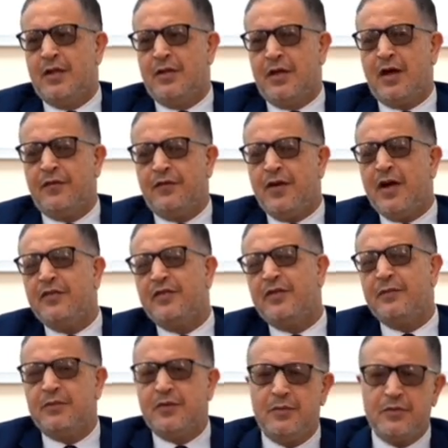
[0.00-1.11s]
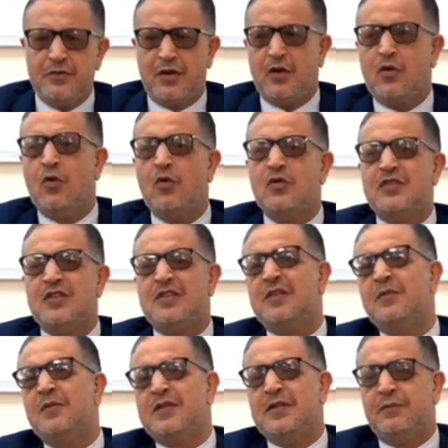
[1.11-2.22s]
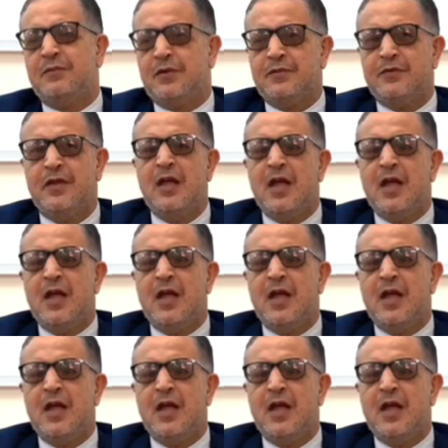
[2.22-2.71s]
There are 5 symptoms that are called systemic symptoms.